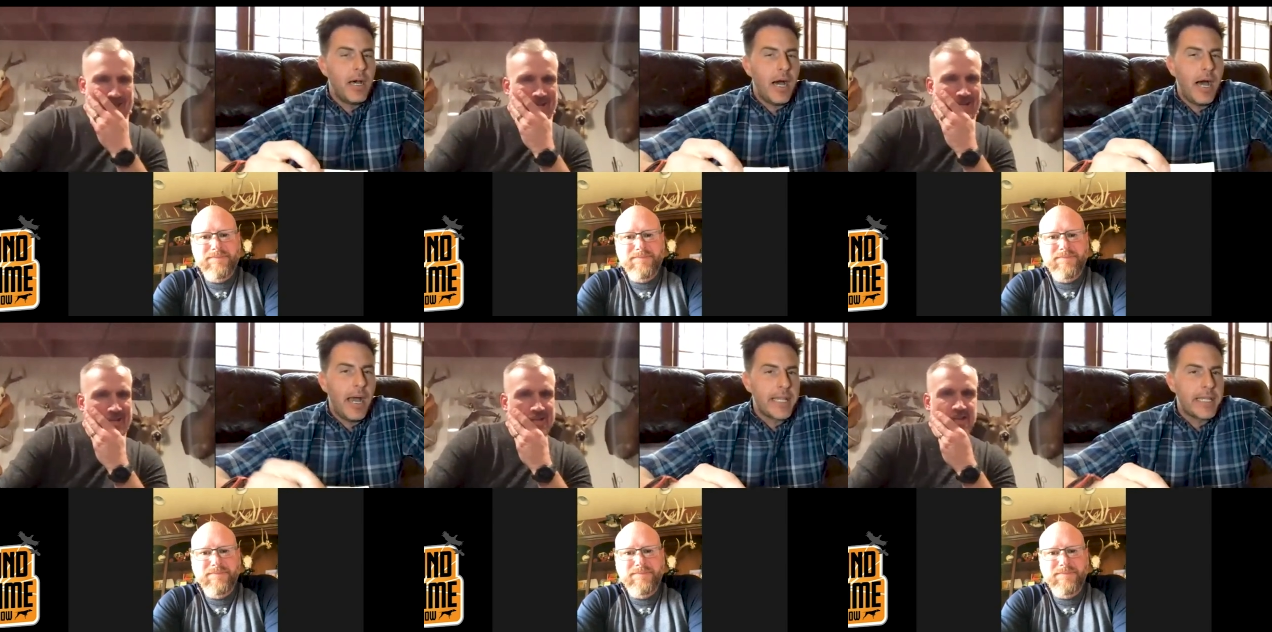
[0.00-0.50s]

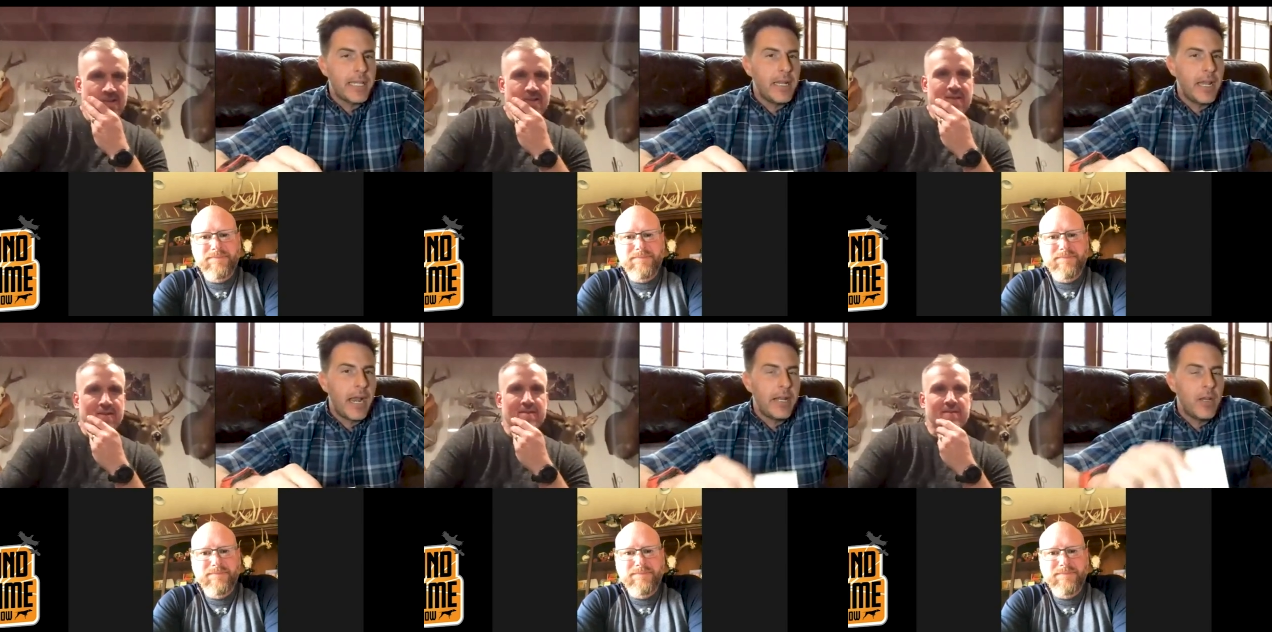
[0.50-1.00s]
Speaker 1: uh hiking,
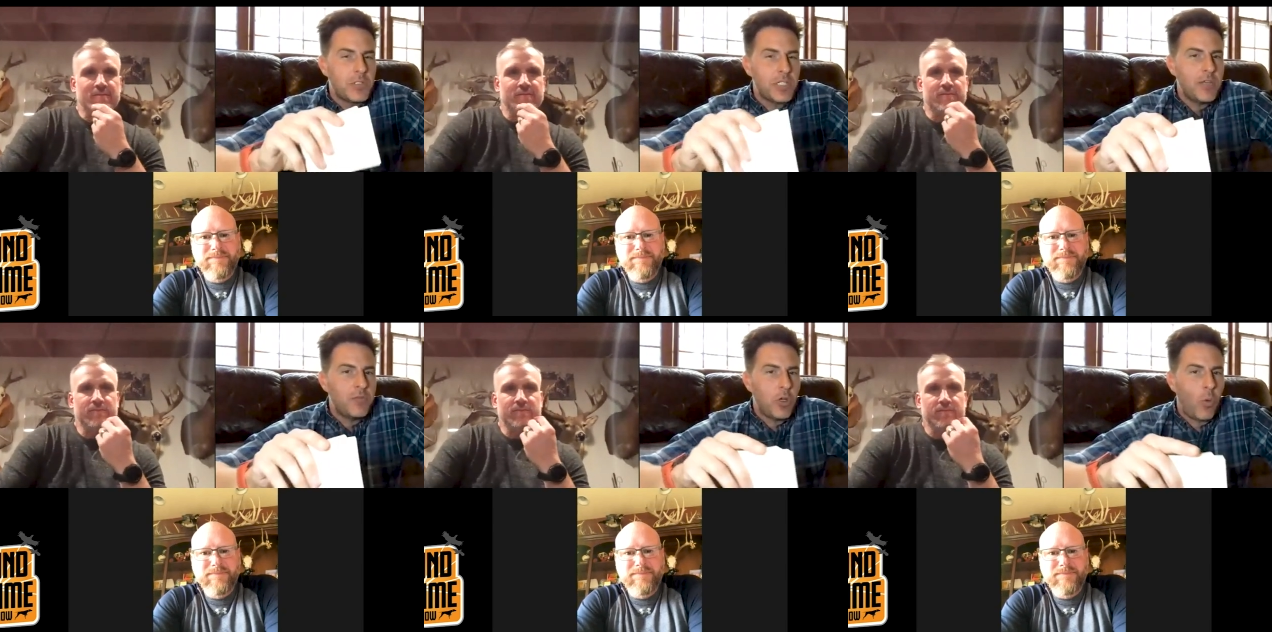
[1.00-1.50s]
and I know
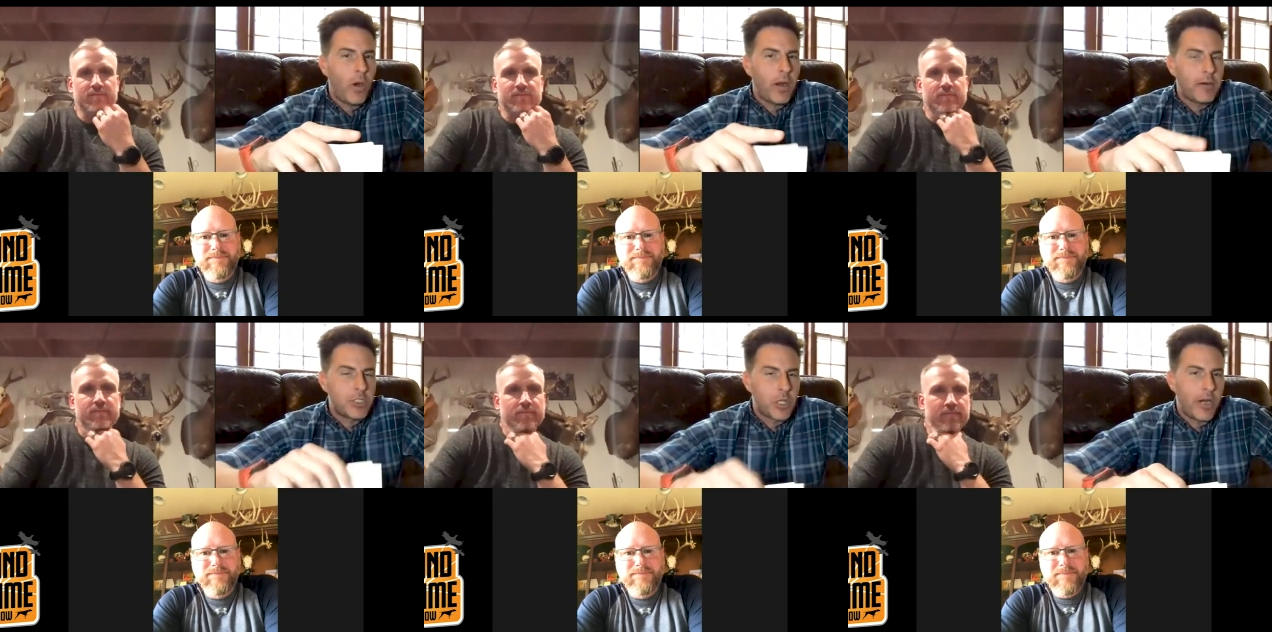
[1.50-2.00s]
Steve, you're
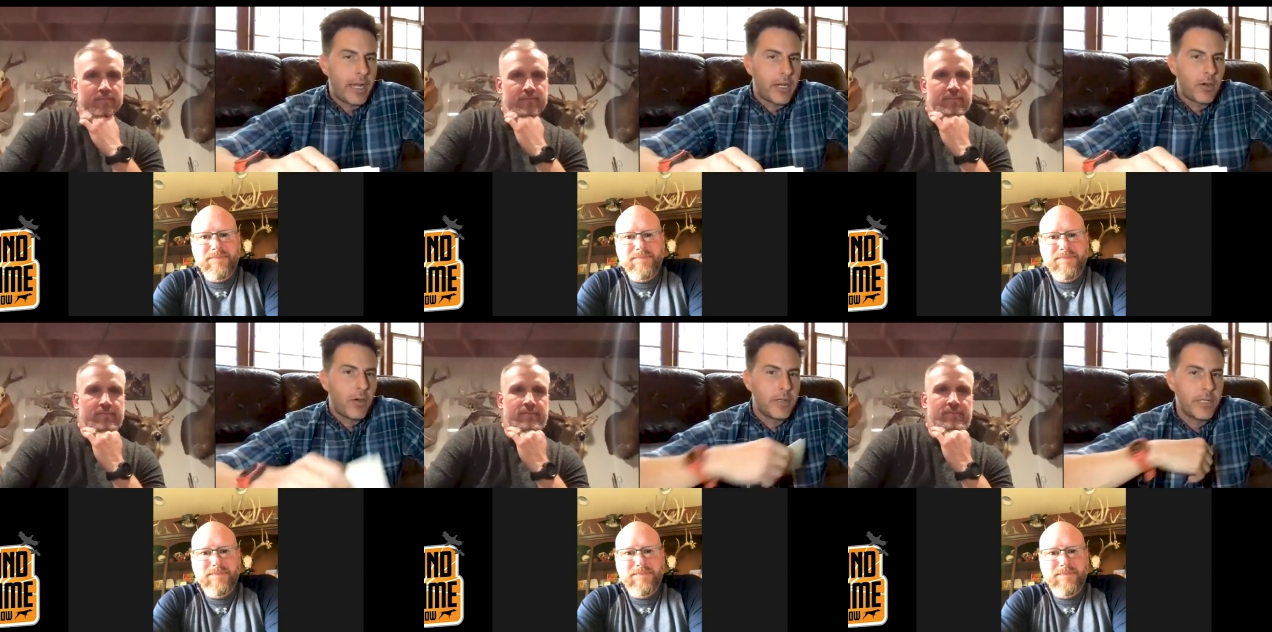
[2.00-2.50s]
wearing a
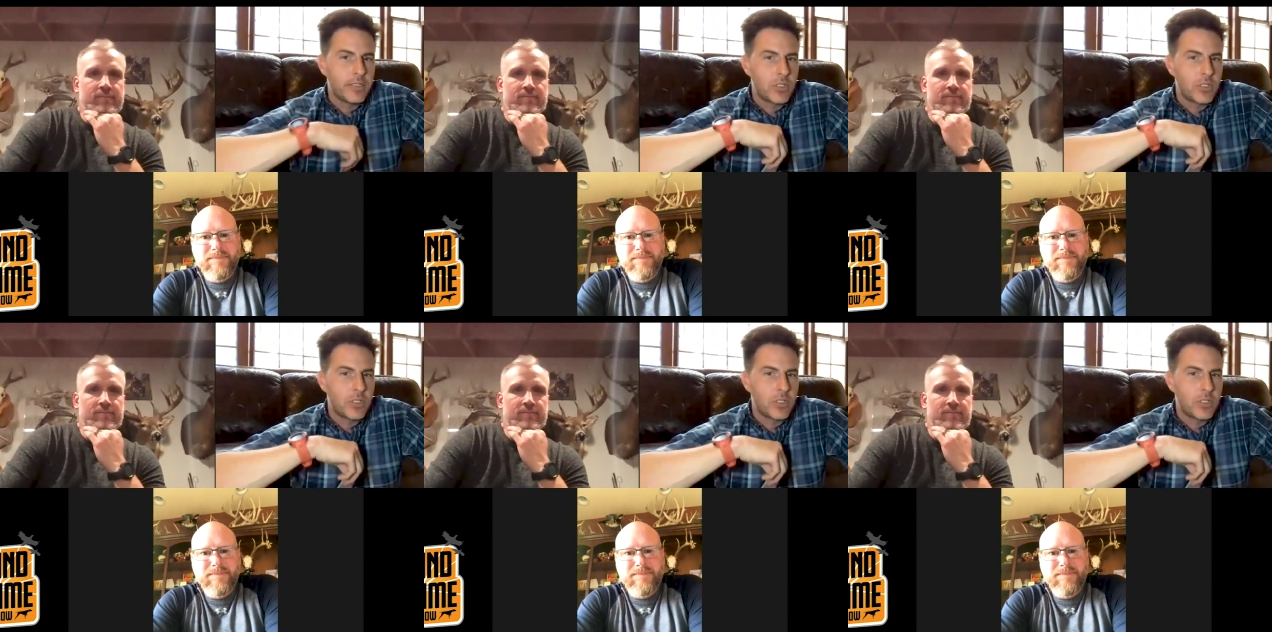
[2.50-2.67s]
tracker on you.